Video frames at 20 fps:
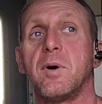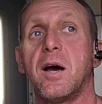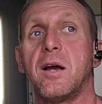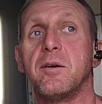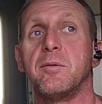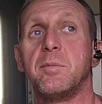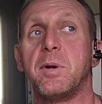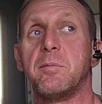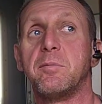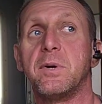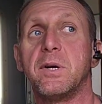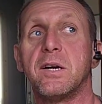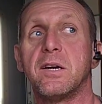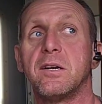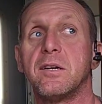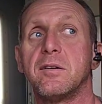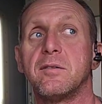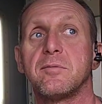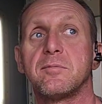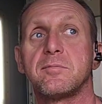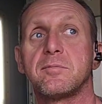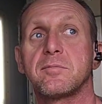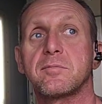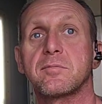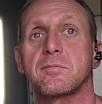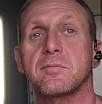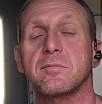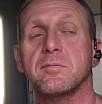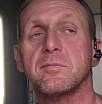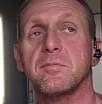I remember
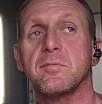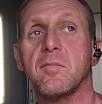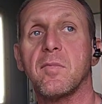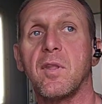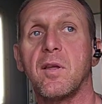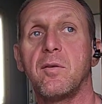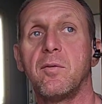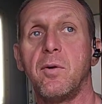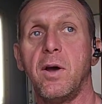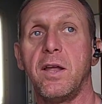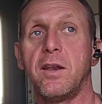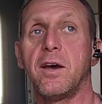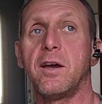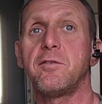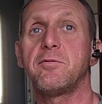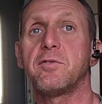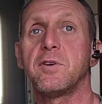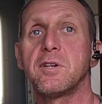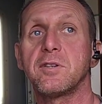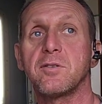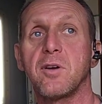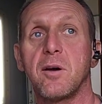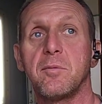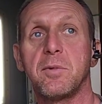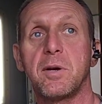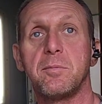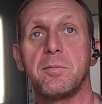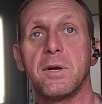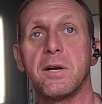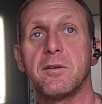when I first got
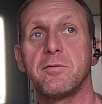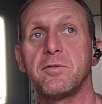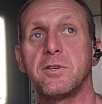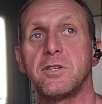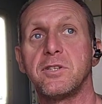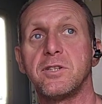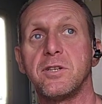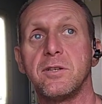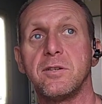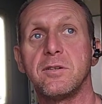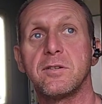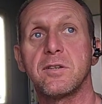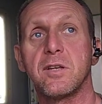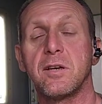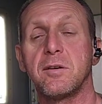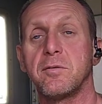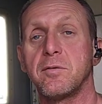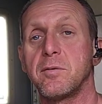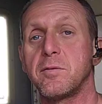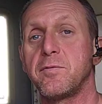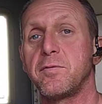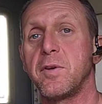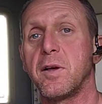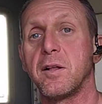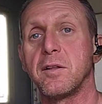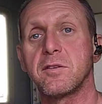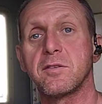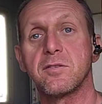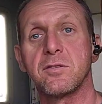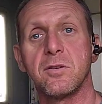my barefoot shoes, it
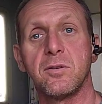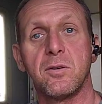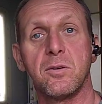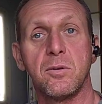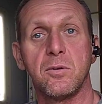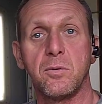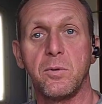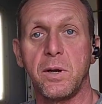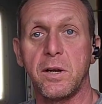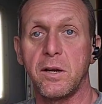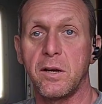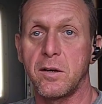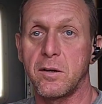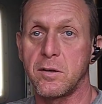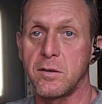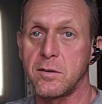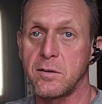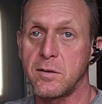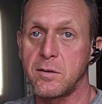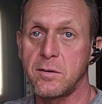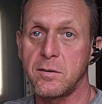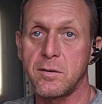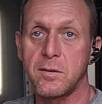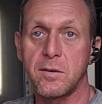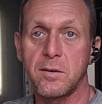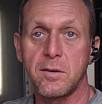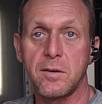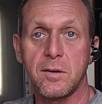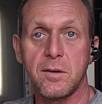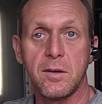felt so weird,
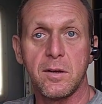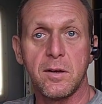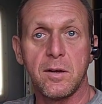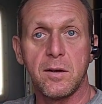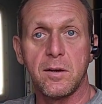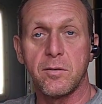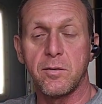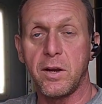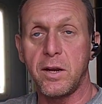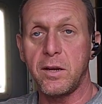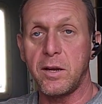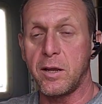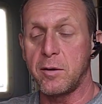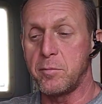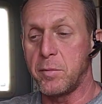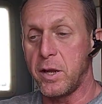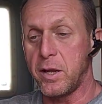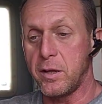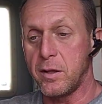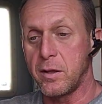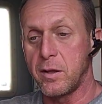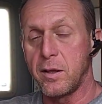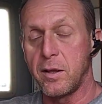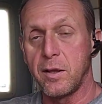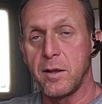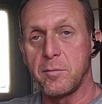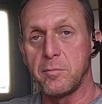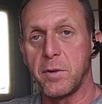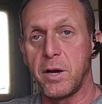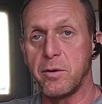right? And my
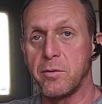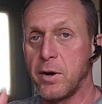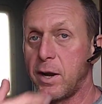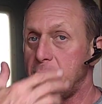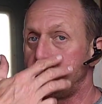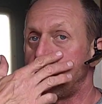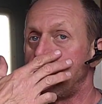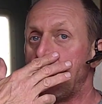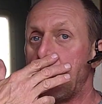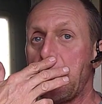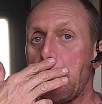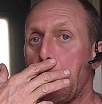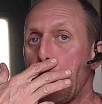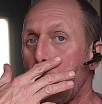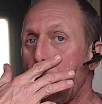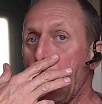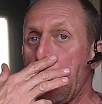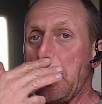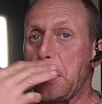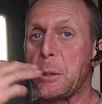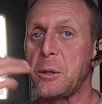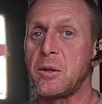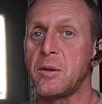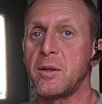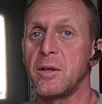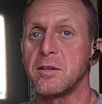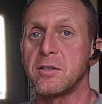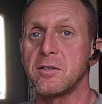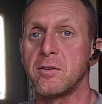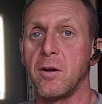right foot,
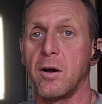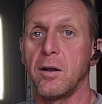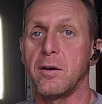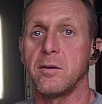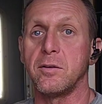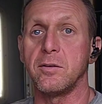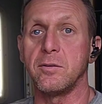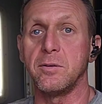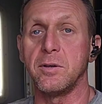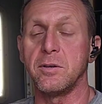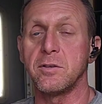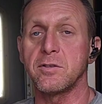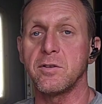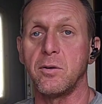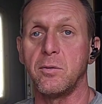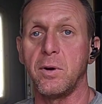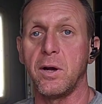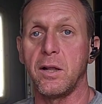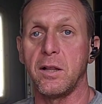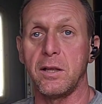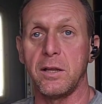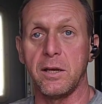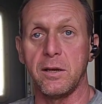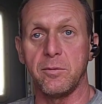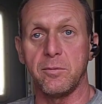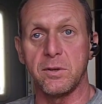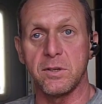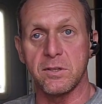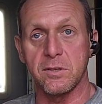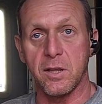it's not doing so well.
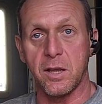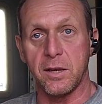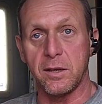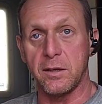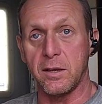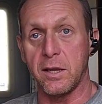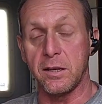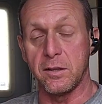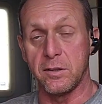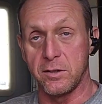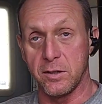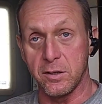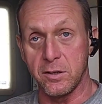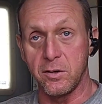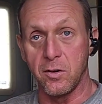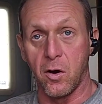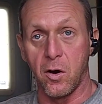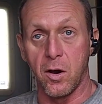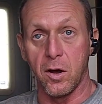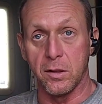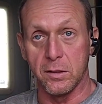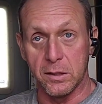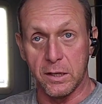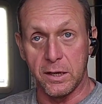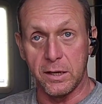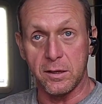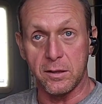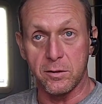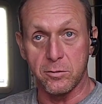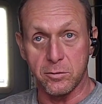It was like, it did not
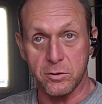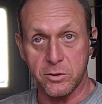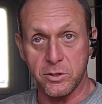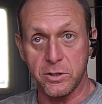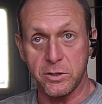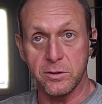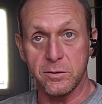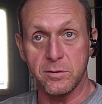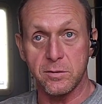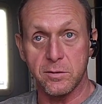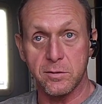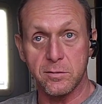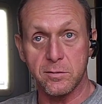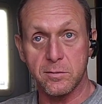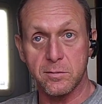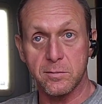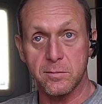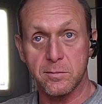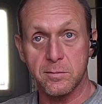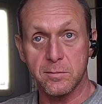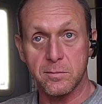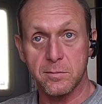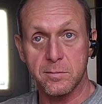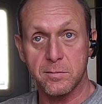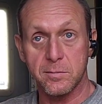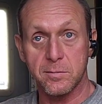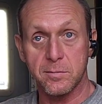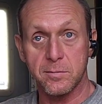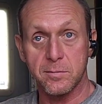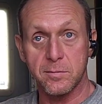like those shoes,
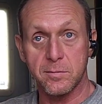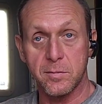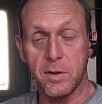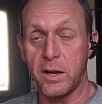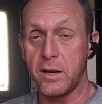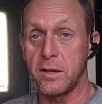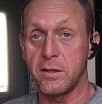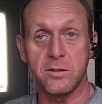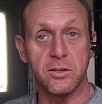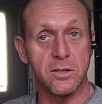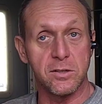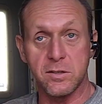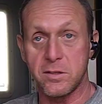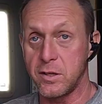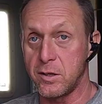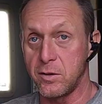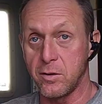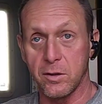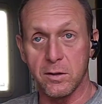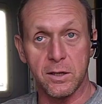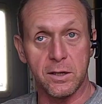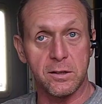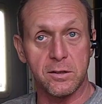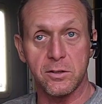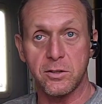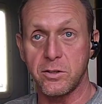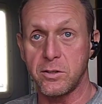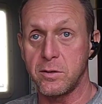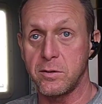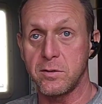right? It just did not like
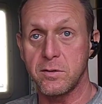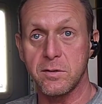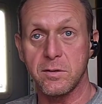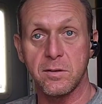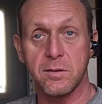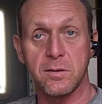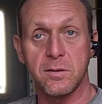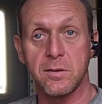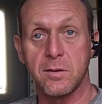the shoes.